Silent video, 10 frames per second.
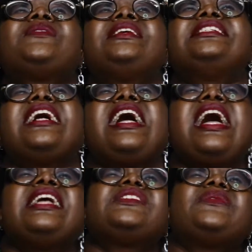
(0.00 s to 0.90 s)
we
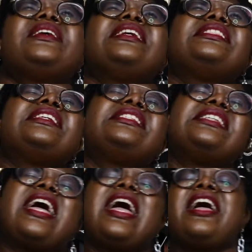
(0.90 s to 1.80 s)
dance with the
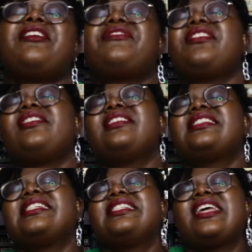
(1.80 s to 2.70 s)
devil
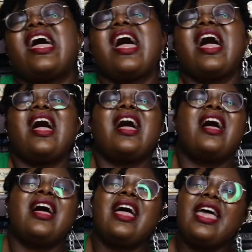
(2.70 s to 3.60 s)

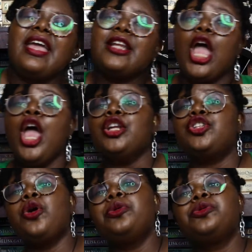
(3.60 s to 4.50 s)
tonight,
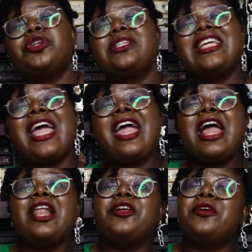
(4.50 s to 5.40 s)
don't you
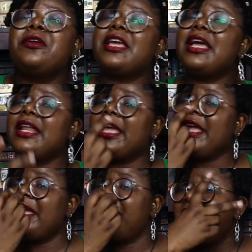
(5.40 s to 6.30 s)
dare look at
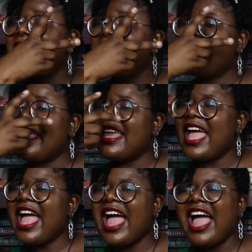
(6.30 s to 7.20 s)
him in the
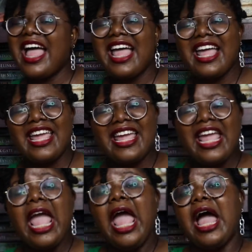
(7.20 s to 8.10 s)
eye.
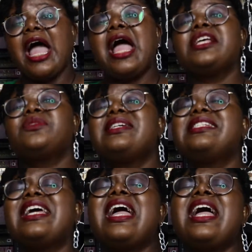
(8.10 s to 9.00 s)
As we
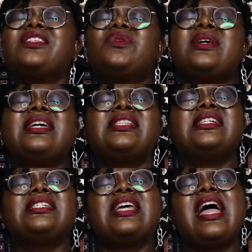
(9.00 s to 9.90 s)
dance with
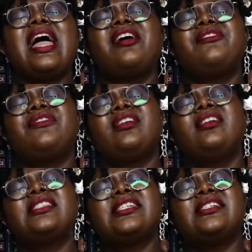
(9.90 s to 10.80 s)
the
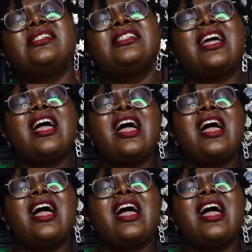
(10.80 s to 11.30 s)
devil tonight.